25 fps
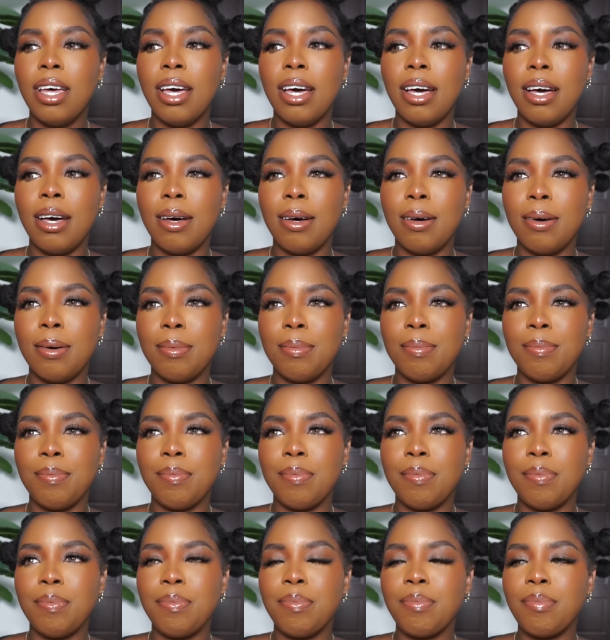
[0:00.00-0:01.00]

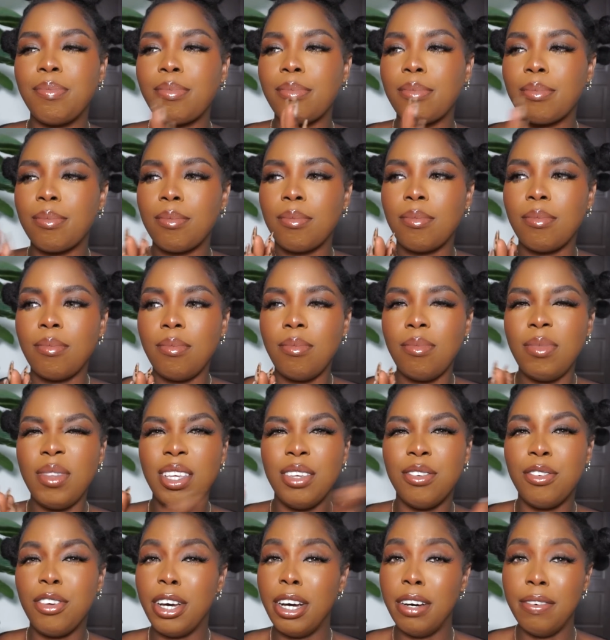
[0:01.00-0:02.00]

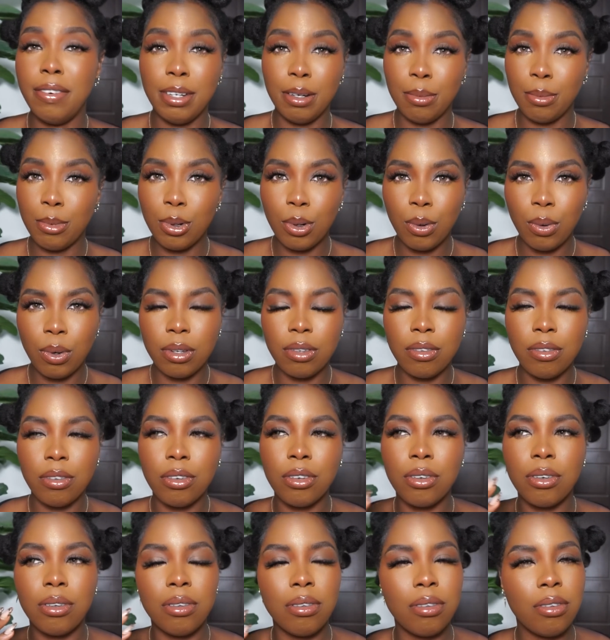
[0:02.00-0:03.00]
If you have any more
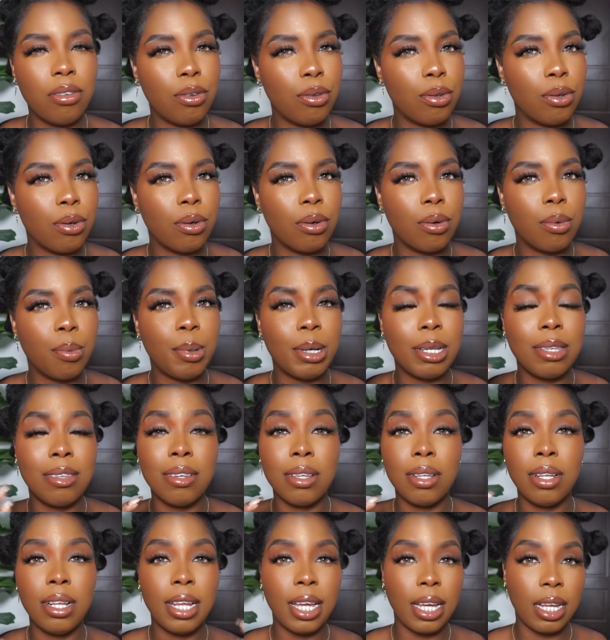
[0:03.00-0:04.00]
questions, you know,
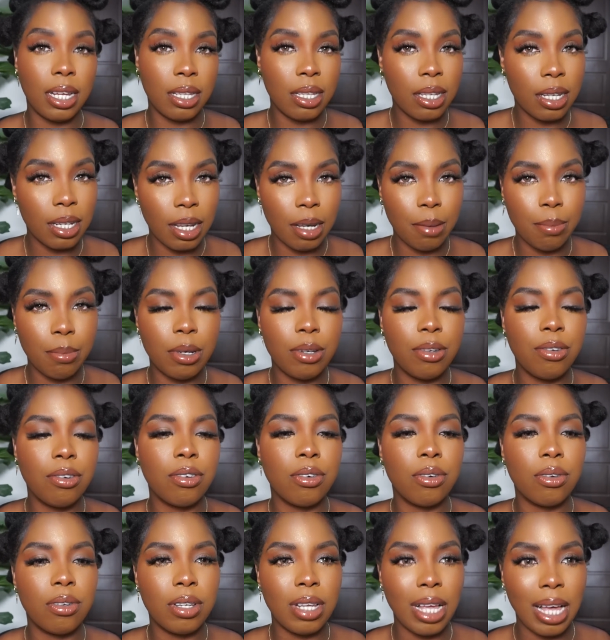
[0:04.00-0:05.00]
pertaining anything I
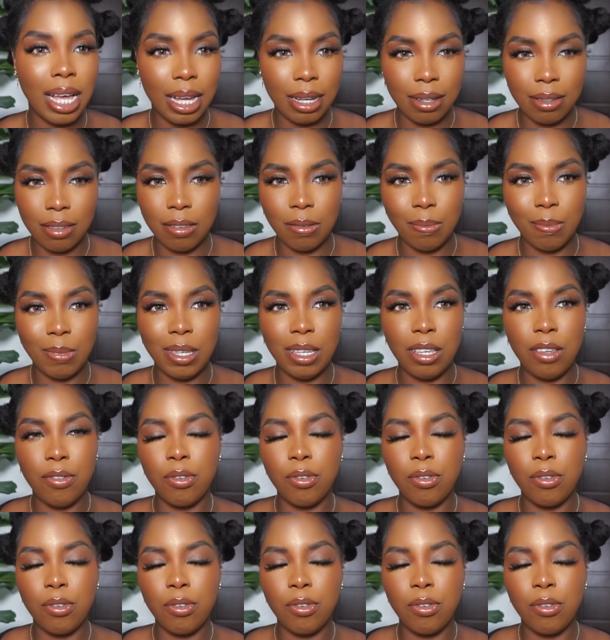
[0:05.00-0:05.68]
mentioned, ask me.